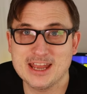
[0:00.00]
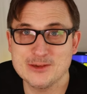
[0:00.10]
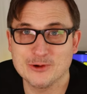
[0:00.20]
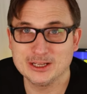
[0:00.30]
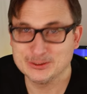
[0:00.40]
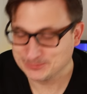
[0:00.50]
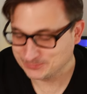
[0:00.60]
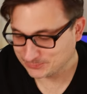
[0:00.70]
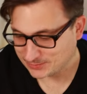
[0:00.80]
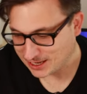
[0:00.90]
anyway,
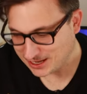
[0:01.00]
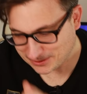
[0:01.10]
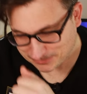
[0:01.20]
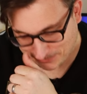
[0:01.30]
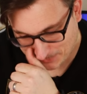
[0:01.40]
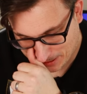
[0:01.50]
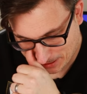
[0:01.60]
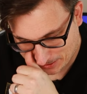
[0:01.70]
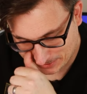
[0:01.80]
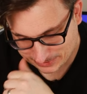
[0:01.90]
enough
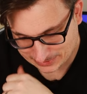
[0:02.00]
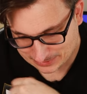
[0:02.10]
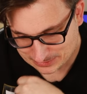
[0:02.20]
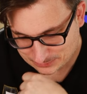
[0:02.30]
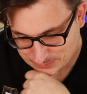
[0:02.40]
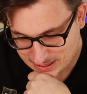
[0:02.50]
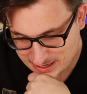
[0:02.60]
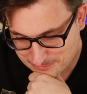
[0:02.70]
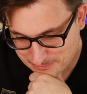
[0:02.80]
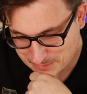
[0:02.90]
of
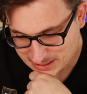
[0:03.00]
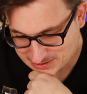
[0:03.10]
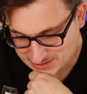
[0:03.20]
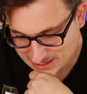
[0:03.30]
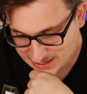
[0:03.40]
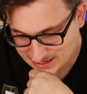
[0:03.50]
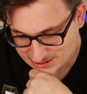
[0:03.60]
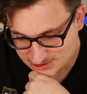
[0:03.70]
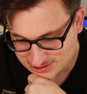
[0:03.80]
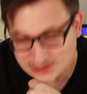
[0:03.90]
me sitting
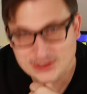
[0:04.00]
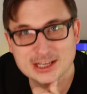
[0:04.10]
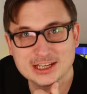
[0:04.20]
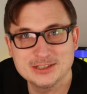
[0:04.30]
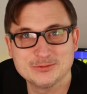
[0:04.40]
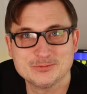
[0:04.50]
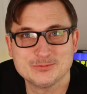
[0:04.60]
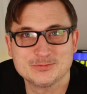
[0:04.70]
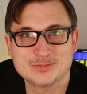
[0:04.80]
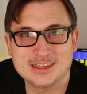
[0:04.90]
here just looking
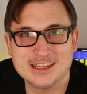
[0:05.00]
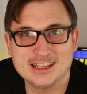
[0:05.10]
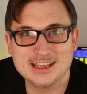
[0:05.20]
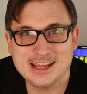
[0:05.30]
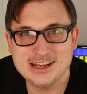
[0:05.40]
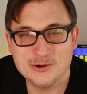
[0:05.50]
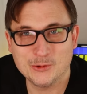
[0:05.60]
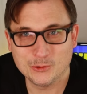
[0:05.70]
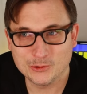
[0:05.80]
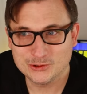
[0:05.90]
in
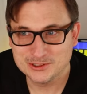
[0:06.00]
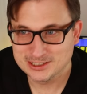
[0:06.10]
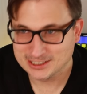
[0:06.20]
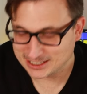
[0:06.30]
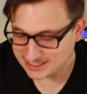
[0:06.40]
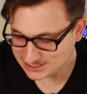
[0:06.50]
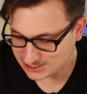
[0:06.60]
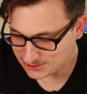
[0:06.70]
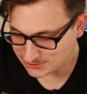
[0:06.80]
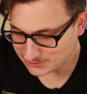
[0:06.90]
awe at this
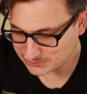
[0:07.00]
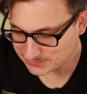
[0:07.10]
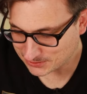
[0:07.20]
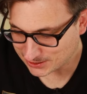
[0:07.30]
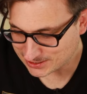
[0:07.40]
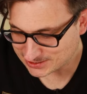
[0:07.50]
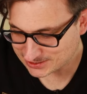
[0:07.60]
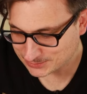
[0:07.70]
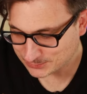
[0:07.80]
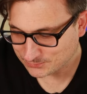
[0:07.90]
cute little
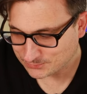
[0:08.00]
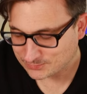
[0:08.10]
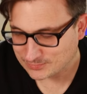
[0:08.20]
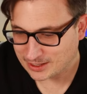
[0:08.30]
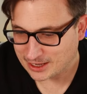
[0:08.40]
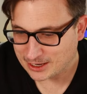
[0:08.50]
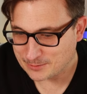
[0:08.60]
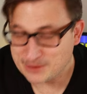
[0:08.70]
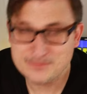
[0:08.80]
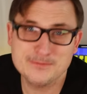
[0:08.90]
device.
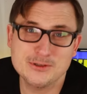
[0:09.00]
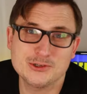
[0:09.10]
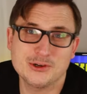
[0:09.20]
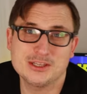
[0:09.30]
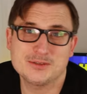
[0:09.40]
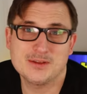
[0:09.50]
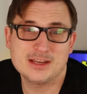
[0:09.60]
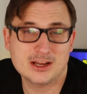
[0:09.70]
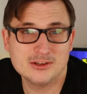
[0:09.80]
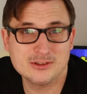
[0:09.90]
If you've enjoyed this
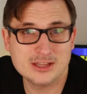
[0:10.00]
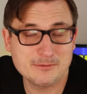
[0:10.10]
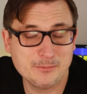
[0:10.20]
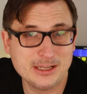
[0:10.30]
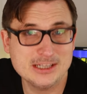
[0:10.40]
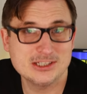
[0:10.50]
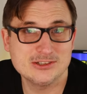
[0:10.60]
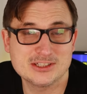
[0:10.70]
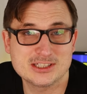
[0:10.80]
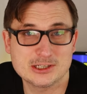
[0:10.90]
video, then please
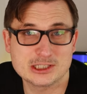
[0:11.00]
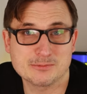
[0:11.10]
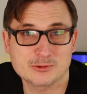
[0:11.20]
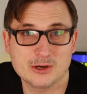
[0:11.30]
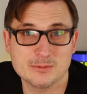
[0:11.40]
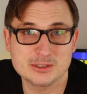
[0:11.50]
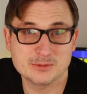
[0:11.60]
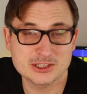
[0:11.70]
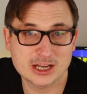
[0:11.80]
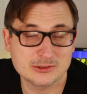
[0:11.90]
do consider subscribing
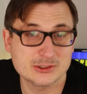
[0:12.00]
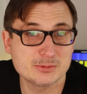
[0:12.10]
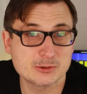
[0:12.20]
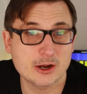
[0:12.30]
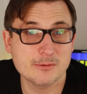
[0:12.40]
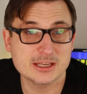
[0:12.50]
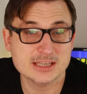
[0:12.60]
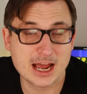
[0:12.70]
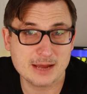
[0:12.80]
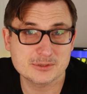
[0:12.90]
to my channel. Subscribing
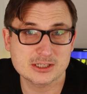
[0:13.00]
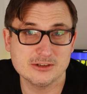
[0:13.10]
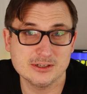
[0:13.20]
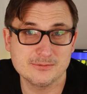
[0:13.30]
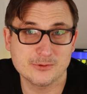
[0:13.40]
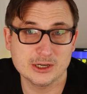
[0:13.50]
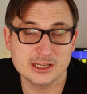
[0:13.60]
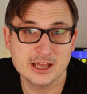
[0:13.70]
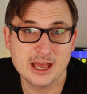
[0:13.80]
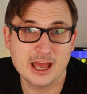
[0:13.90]
is absolutely free